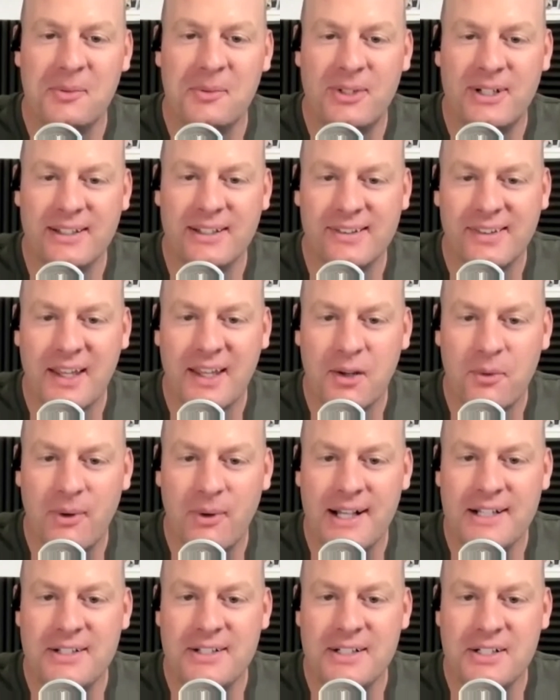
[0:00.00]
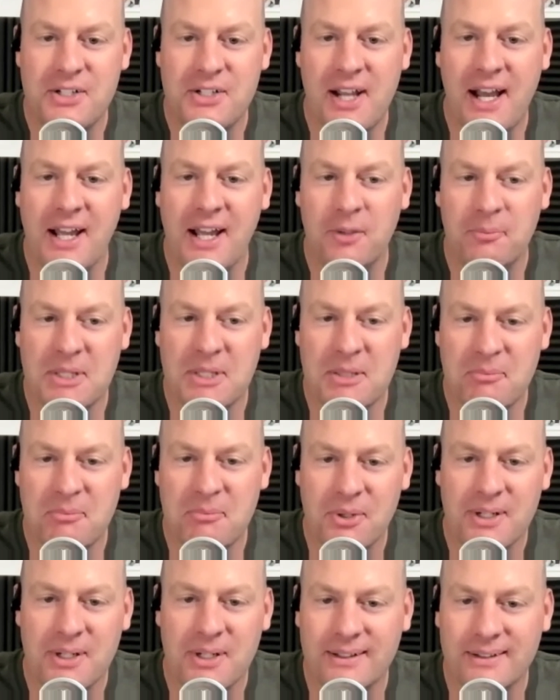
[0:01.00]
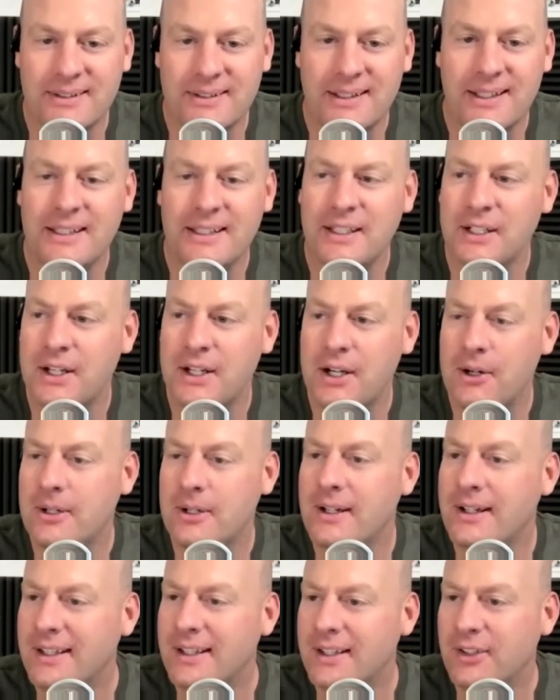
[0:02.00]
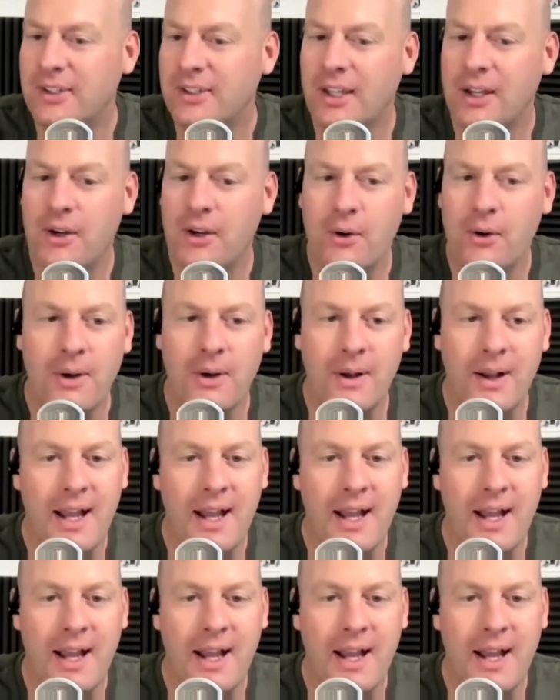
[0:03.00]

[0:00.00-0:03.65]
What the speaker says: at once, like watching a child be born, so